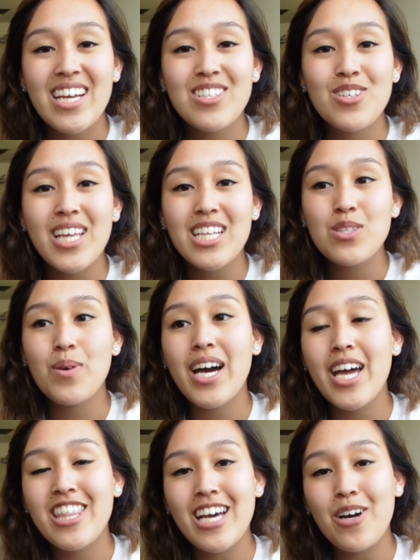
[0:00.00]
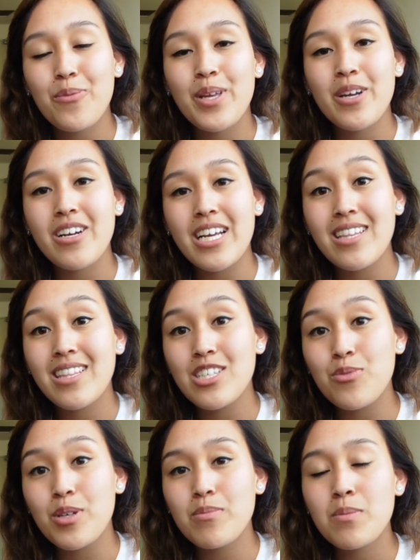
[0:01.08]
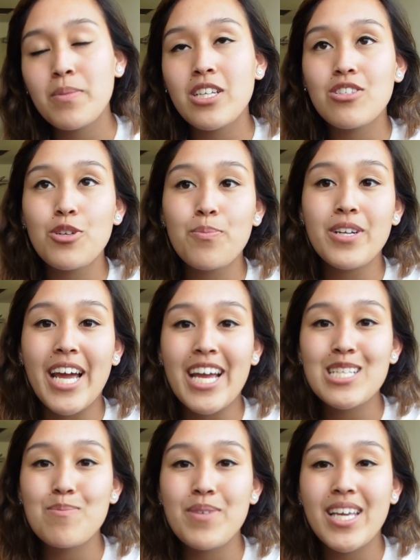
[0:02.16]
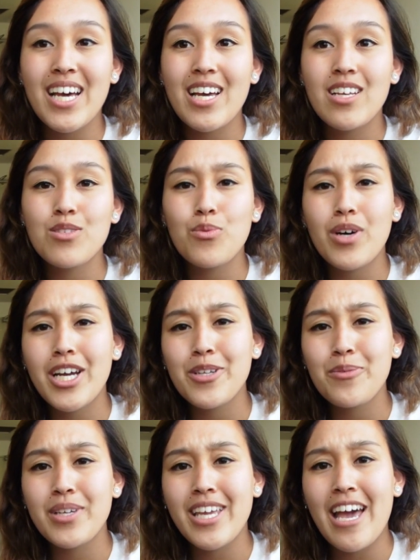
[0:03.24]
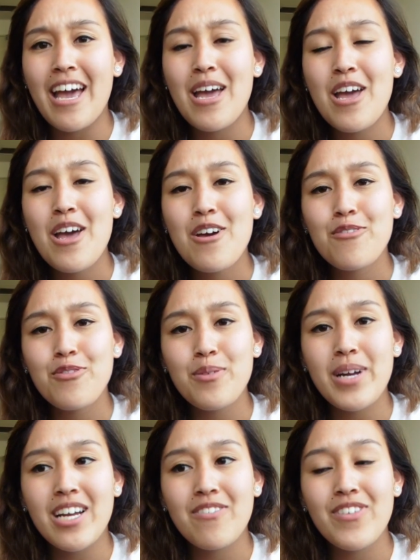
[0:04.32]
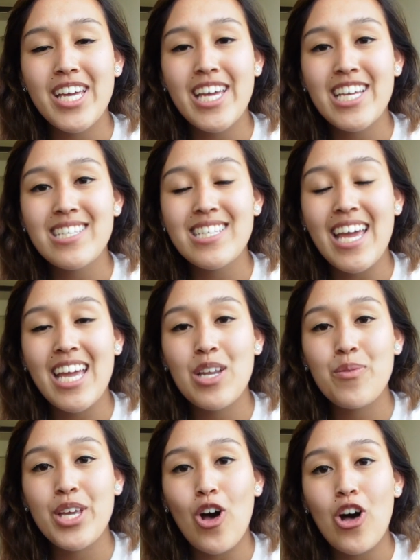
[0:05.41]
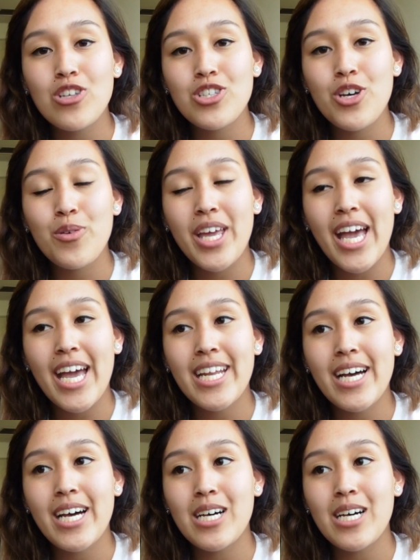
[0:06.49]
And so that's why that we are in these rooms. But it's super nice because, one, we get free breakfast, and we also get